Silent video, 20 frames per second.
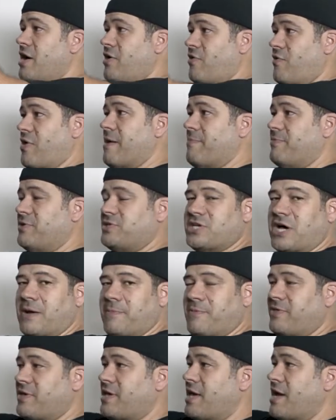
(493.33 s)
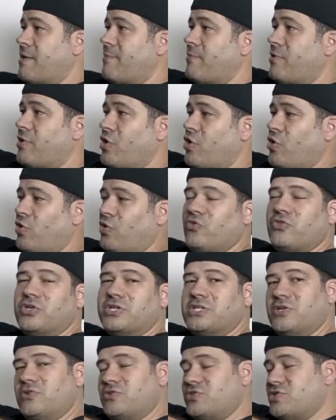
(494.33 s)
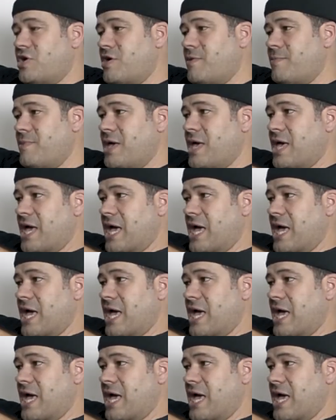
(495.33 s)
grab the top of the camera, hold the tilt arm,